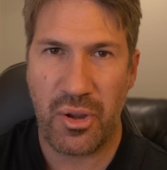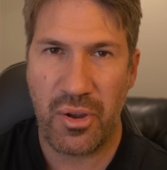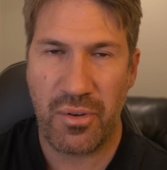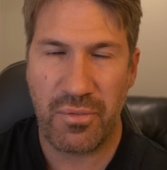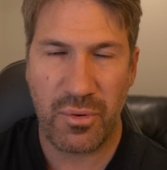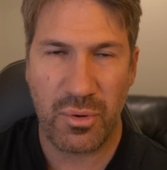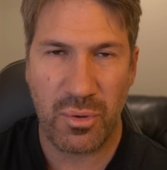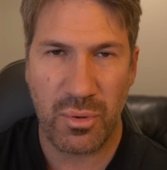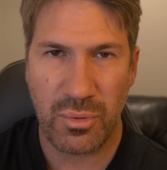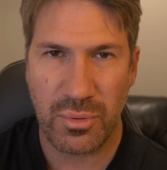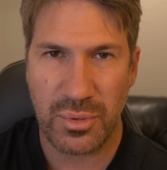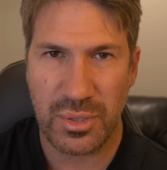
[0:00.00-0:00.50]

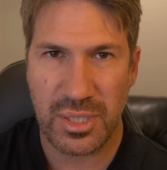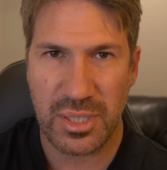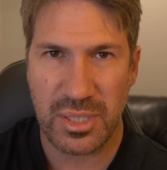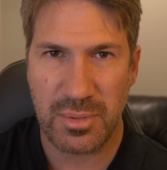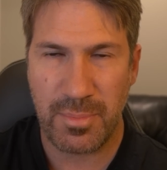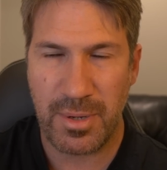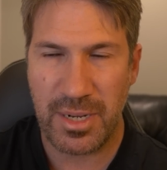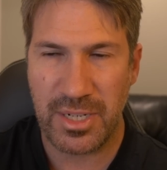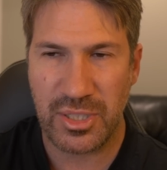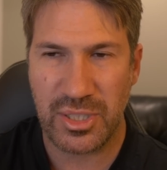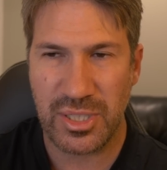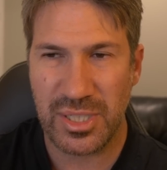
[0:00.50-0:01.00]
overhauled
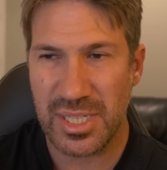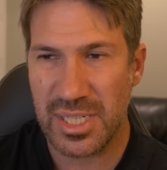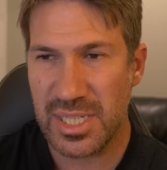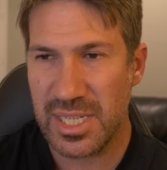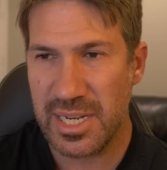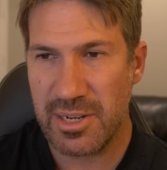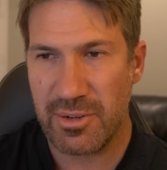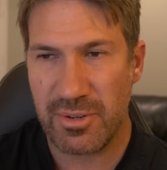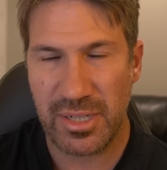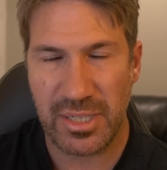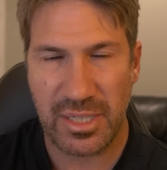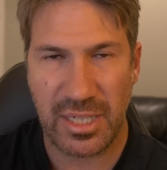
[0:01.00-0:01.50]
suspension,
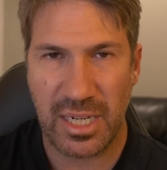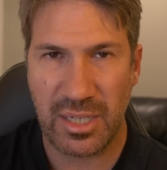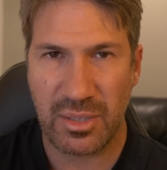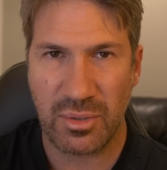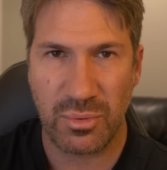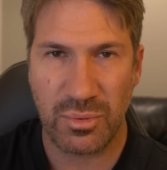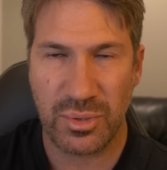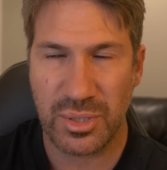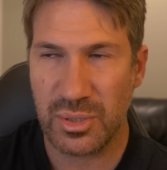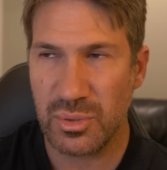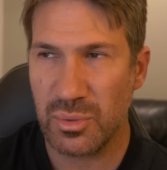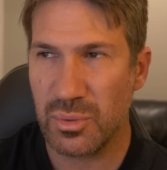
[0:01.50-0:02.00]
steering
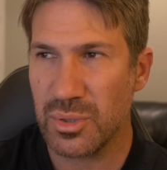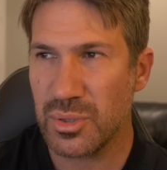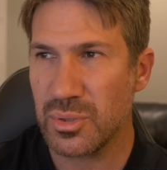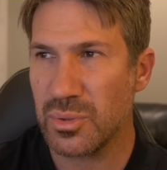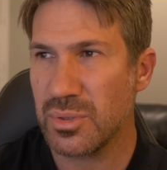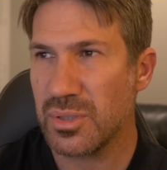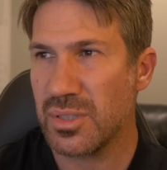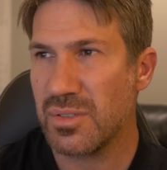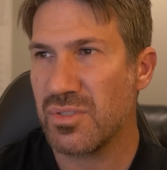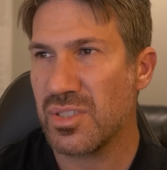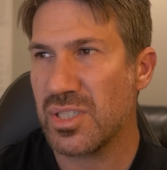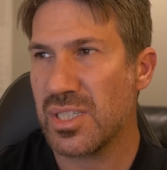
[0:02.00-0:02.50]
knuckles and all
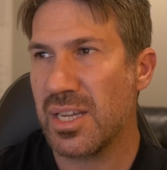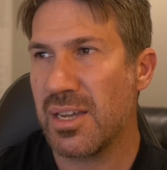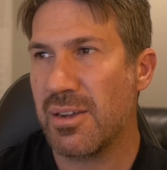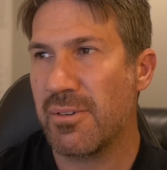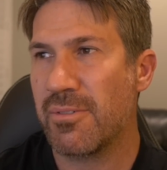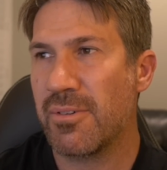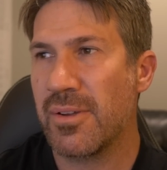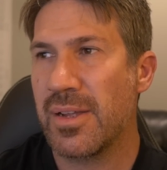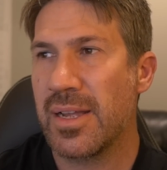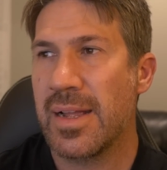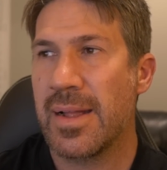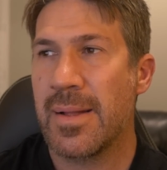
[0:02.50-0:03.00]
sorts of
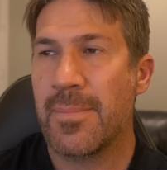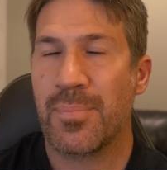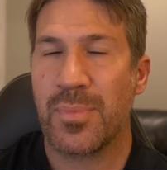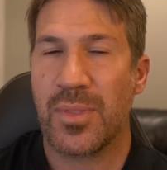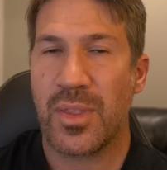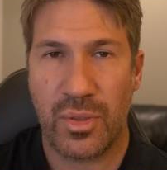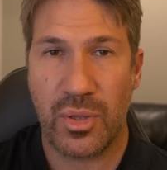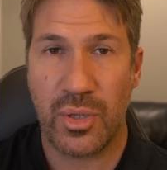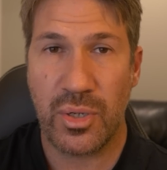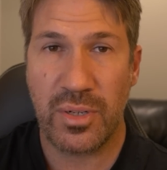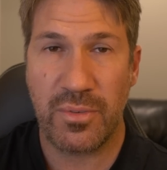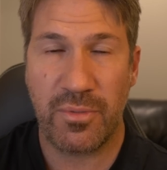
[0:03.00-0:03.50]
stuff.
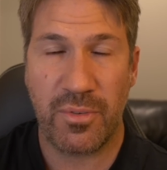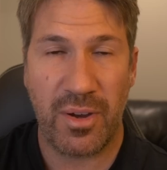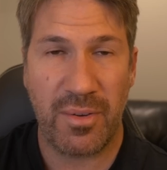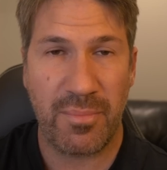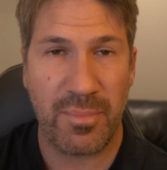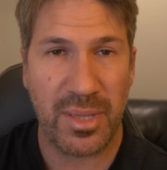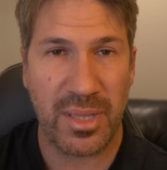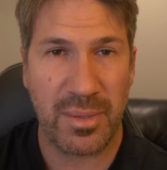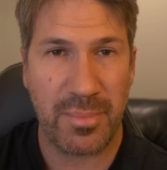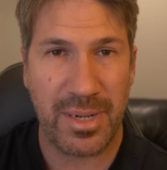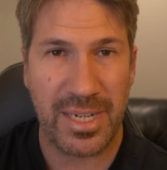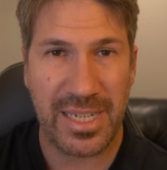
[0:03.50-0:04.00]

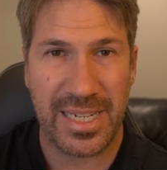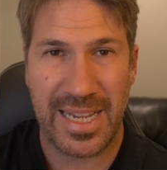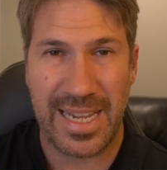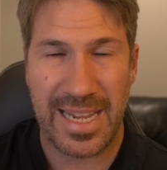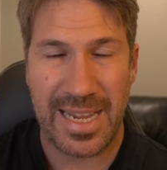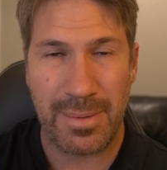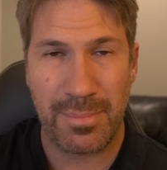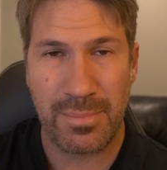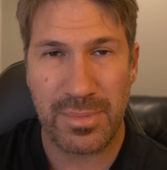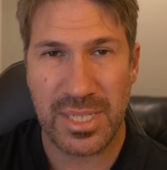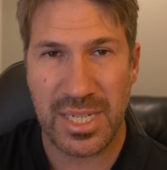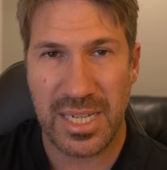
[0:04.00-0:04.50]
35mm
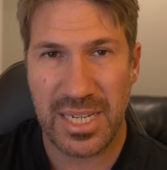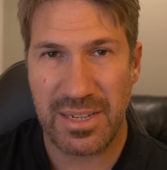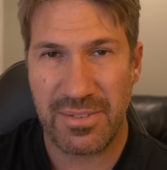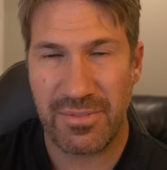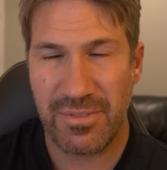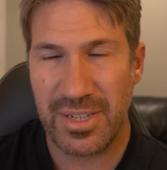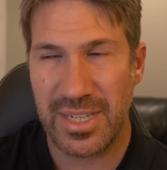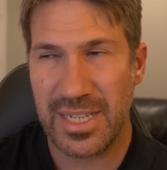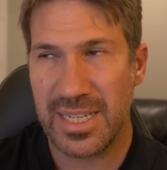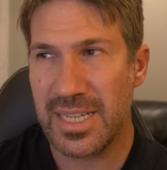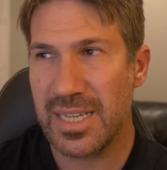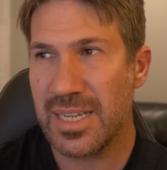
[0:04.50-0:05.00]

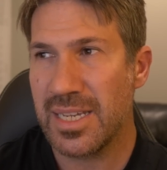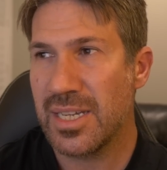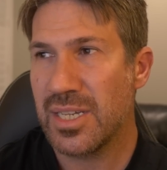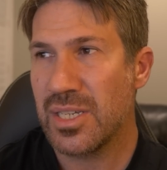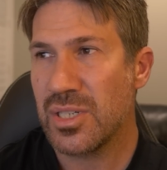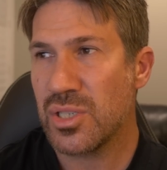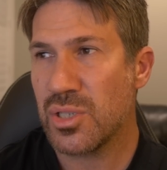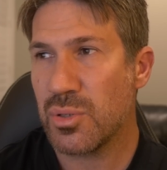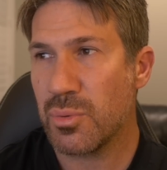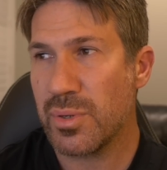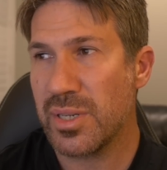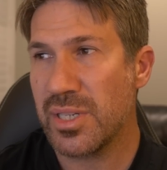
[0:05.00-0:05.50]
MTV
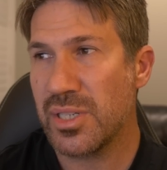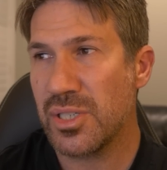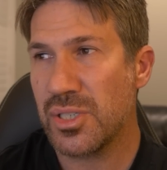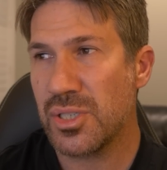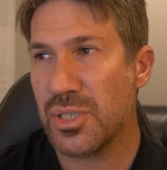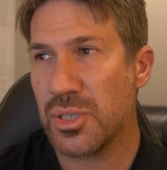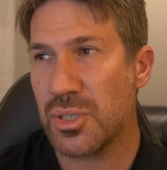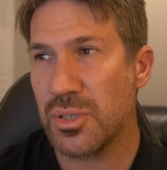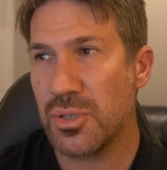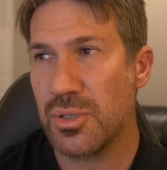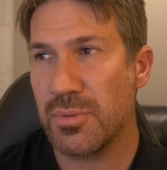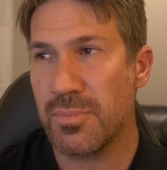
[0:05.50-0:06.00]
twin
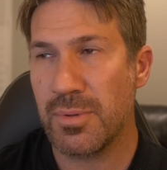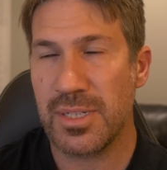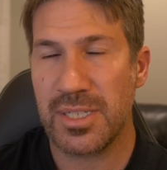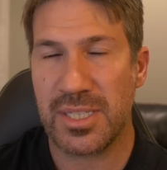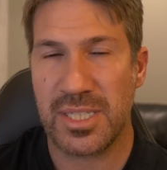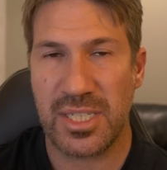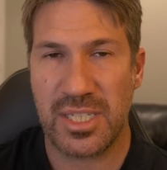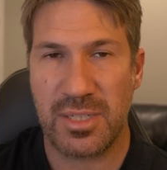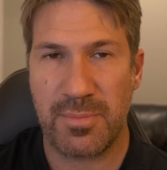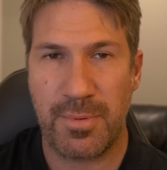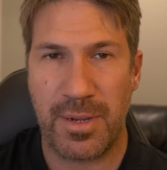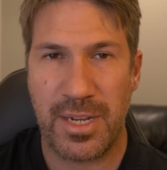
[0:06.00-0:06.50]
tube
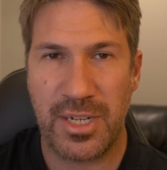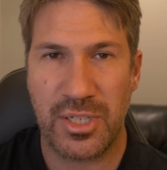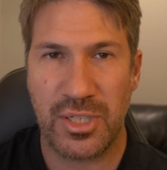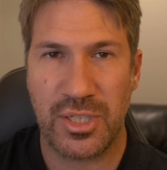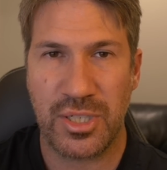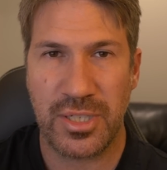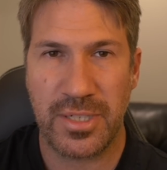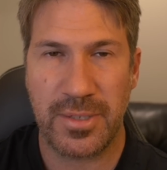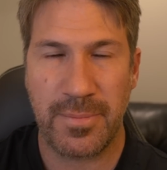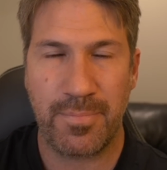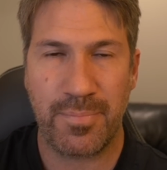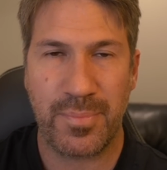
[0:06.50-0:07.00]

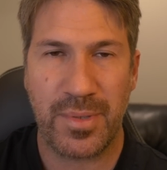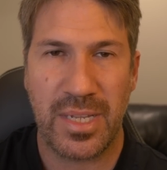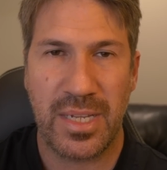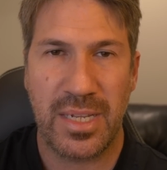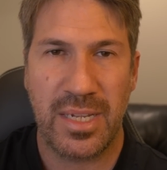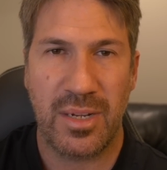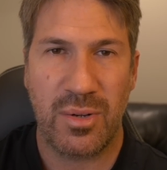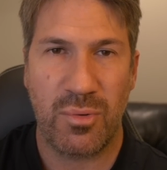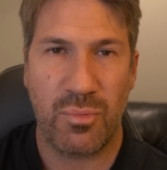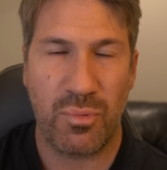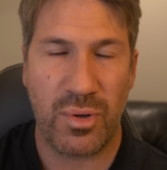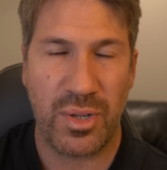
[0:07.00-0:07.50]
suspension
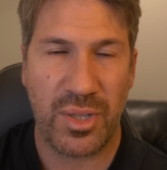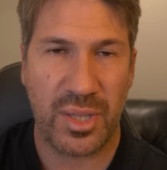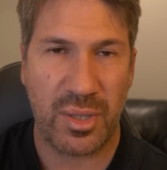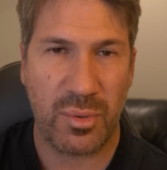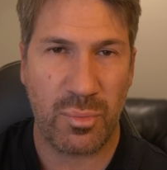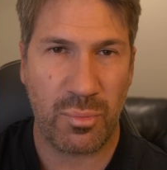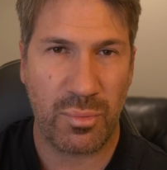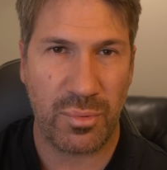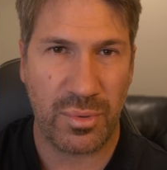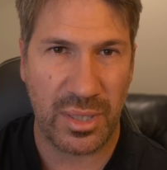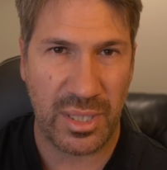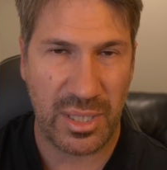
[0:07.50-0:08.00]
with
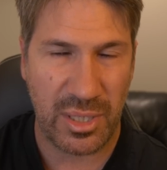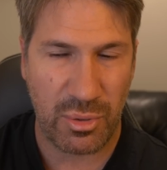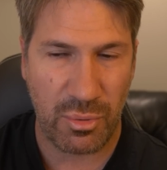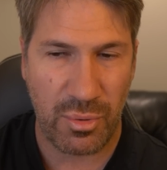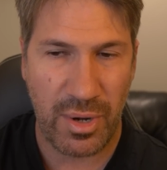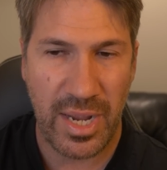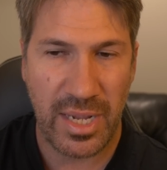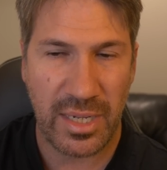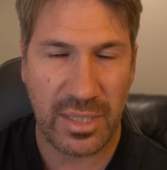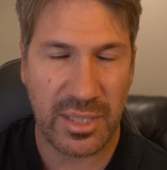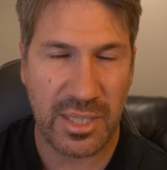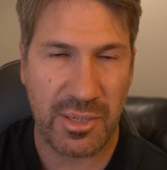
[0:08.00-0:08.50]
the
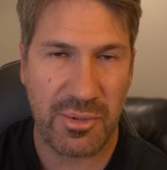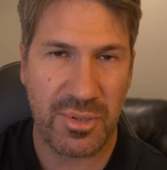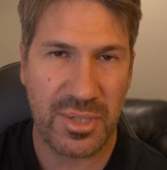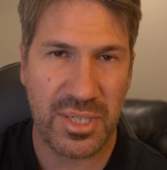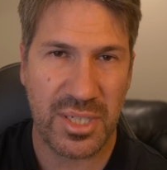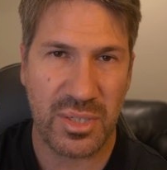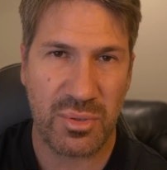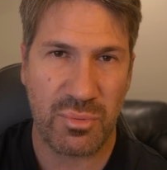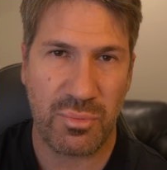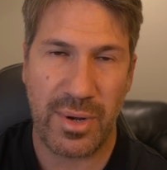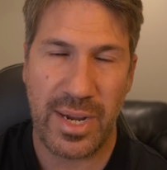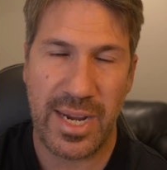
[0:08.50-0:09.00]
ground
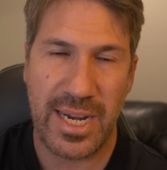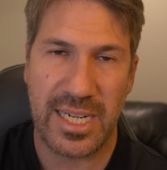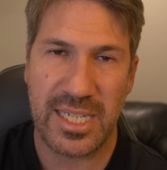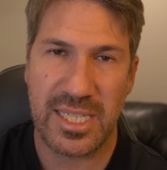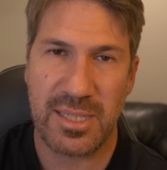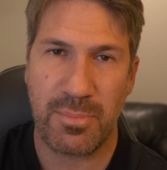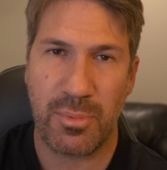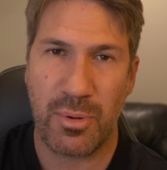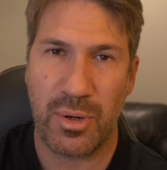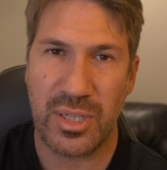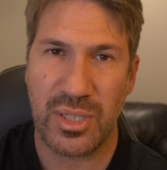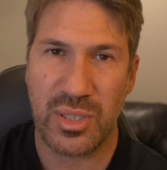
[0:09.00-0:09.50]
clearances
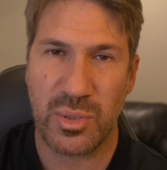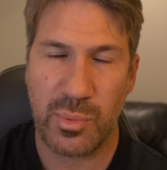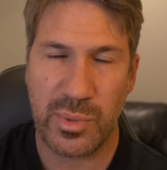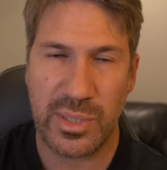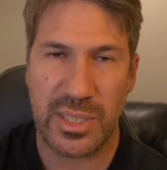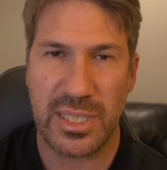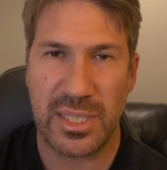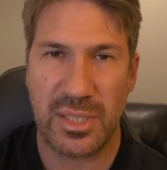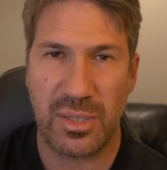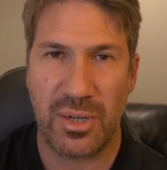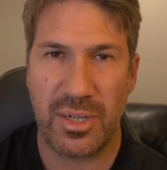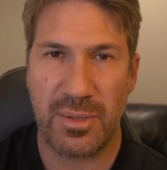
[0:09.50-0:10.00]
raised by
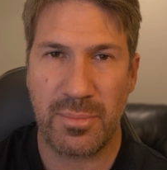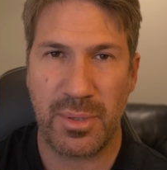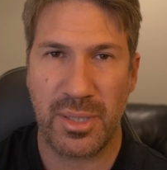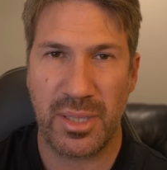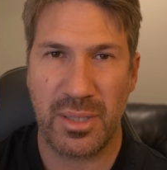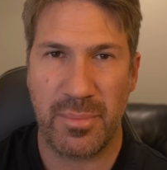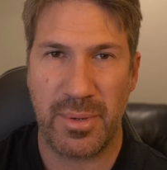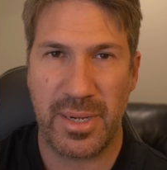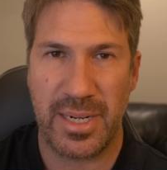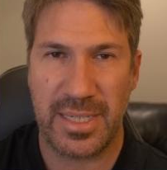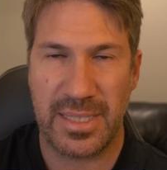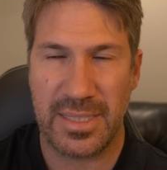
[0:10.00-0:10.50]

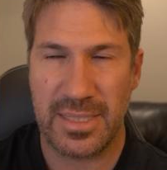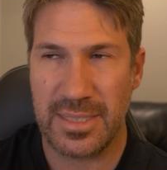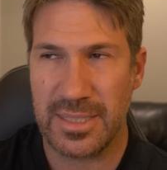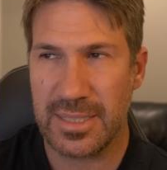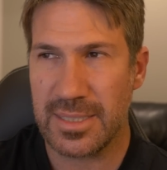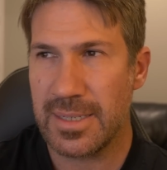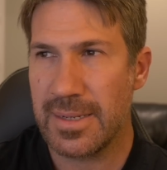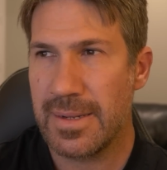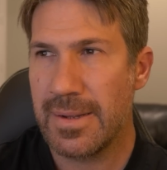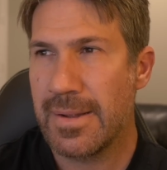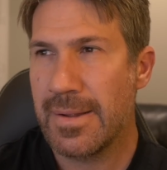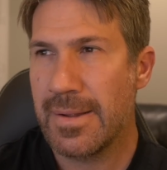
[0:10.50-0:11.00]
29mm.